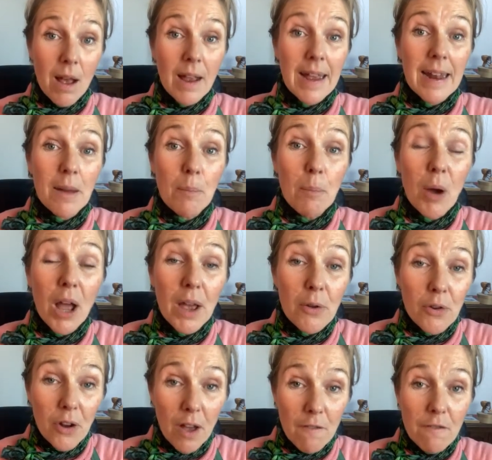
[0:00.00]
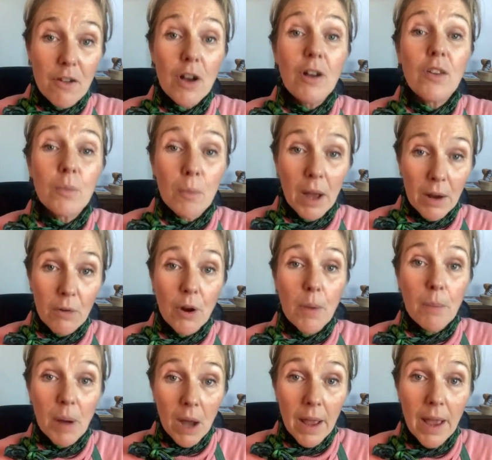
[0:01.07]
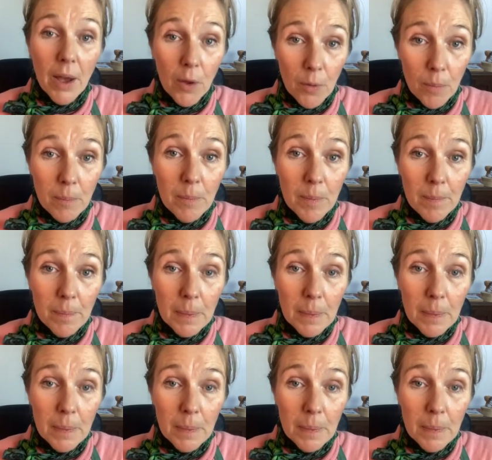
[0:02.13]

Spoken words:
get a biodiverse microbiome